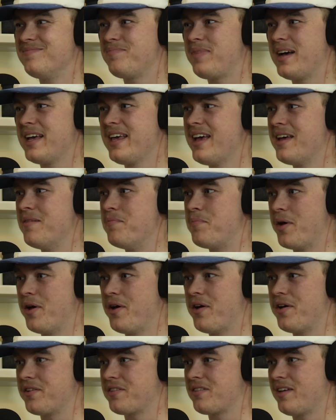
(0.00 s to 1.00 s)
But yeah, in
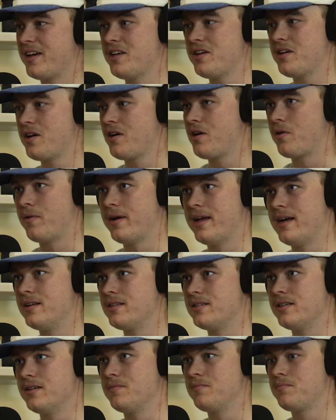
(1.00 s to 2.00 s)
Perth, like you go
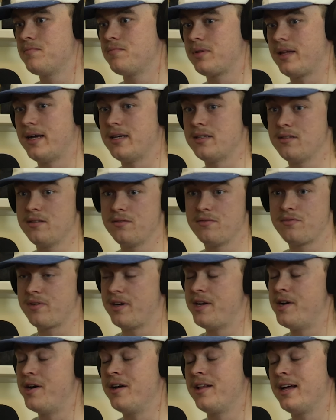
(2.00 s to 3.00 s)
around to places in
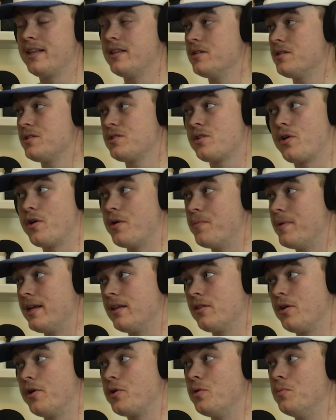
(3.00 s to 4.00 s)
Freo, like there's so
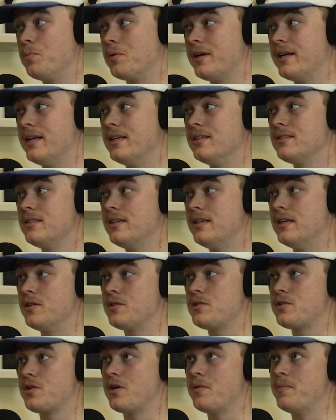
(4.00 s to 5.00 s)
many local brands and
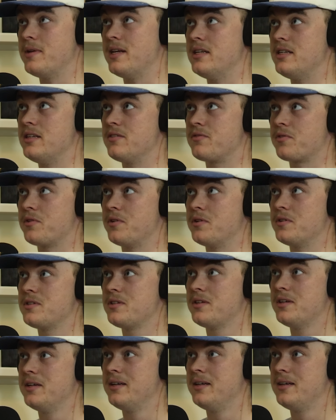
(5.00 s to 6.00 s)
there's so many
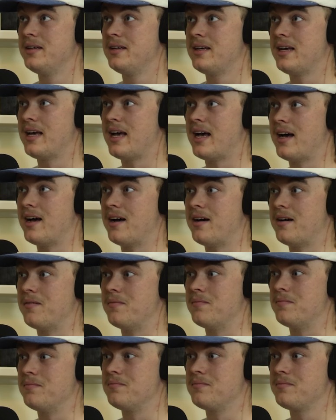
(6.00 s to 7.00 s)
different,
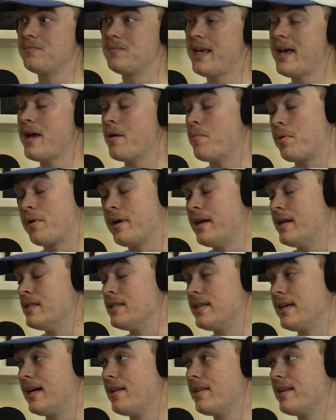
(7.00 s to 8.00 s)

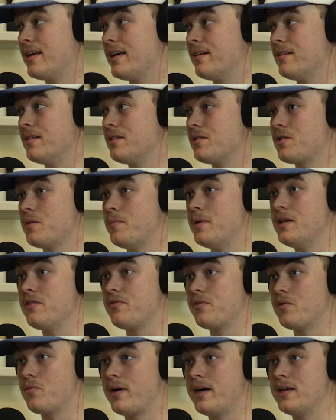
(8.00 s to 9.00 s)
brands out there, and there's so many
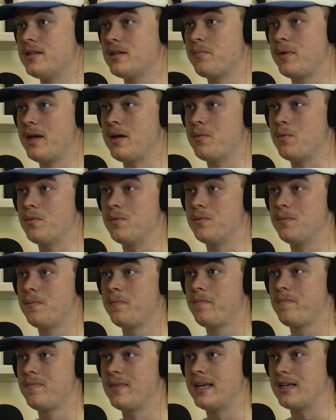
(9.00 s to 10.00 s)
different ways that people
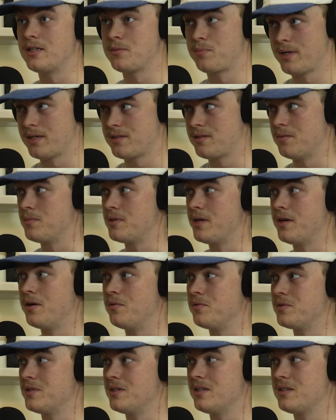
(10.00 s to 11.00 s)
express
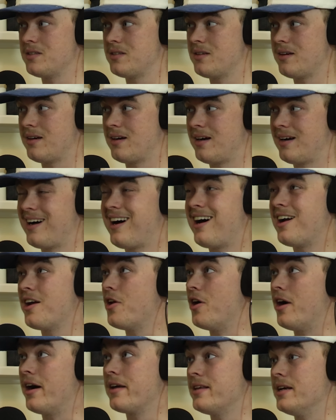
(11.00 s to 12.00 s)
themselves. And there's, I don't
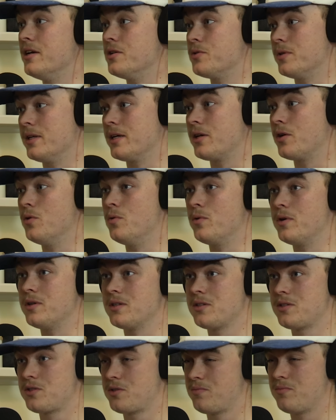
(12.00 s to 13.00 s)
know, I think it's really cool because
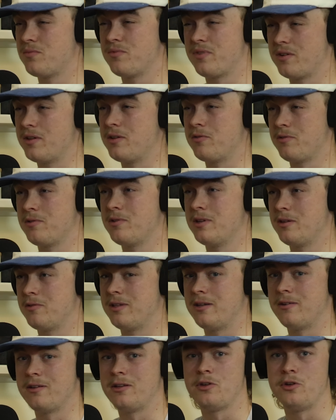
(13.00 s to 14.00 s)
it's really, really,
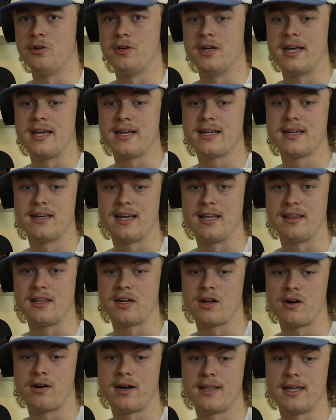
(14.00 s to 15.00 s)
really unique. And the
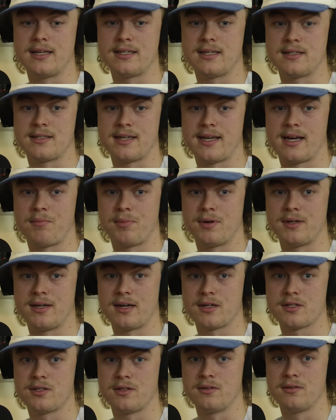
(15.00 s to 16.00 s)
guy that does our
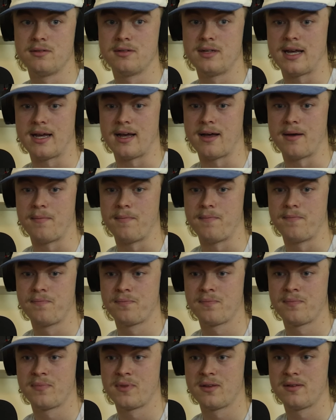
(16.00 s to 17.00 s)
production
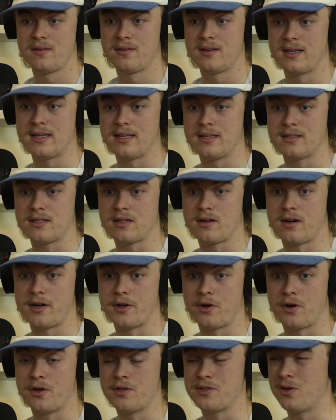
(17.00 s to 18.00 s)
is the guy
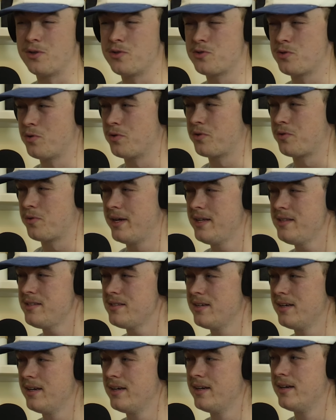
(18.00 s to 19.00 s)
who owns Onshore
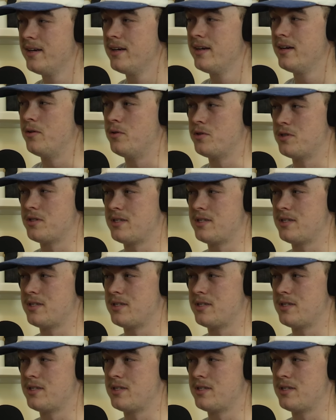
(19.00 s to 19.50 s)
Threads, which